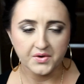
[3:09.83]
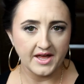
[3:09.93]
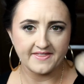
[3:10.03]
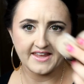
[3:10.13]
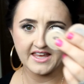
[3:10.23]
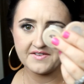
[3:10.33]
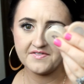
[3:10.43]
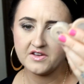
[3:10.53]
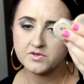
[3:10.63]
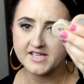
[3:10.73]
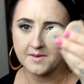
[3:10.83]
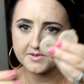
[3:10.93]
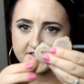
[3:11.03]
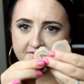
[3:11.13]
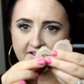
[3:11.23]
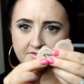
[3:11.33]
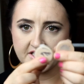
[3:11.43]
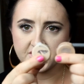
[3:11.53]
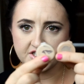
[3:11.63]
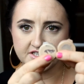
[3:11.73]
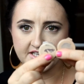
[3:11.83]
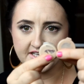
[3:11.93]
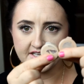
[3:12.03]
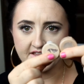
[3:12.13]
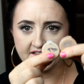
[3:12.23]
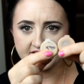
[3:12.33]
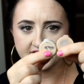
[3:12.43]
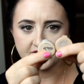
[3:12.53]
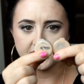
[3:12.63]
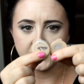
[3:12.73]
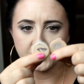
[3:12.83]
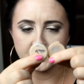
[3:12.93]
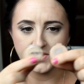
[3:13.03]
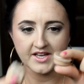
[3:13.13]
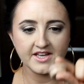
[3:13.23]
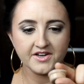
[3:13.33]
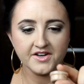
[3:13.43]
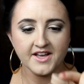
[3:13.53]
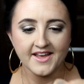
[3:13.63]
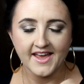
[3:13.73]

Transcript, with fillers: and they give you samples of foundations in these little tubes right here